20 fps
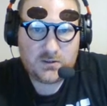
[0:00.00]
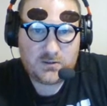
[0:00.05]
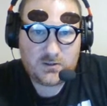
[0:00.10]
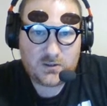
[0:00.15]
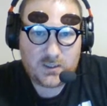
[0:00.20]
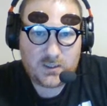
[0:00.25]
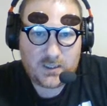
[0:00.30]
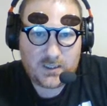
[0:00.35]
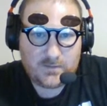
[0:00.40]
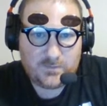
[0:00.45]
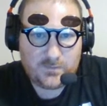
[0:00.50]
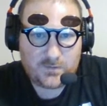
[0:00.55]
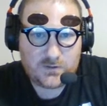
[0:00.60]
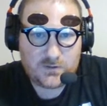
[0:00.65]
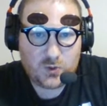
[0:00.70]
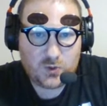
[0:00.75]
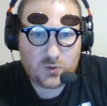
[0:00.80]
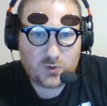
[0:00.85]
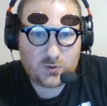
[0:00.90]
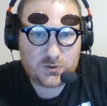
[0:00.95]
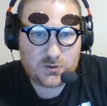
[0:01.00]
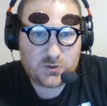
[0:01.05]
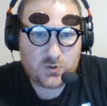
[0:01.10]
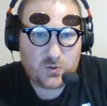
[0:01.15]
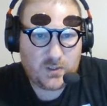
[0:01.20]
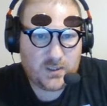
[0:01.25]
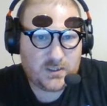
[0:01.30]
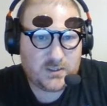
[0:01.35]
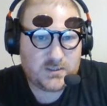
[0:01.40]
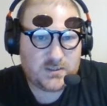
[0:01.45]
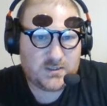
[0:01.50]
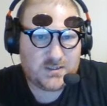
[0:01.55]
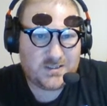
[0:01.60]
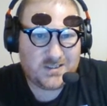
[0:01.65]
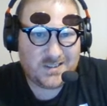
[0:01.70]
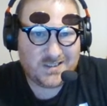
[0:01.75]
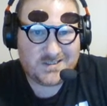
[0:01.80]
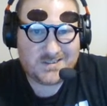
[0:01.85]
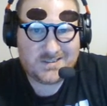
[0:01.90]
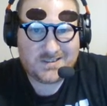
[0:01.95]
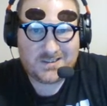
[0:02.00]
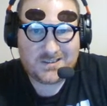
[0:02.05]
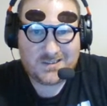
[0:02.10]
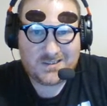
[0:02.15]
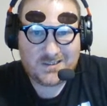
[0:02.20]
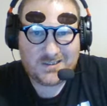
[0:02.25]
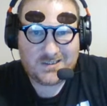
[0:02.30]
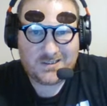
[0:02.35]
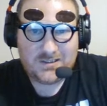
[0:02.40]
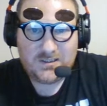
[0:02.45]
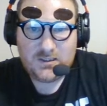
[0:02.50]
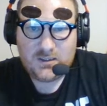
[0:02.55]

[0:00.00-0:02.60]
for total strikes, Jessica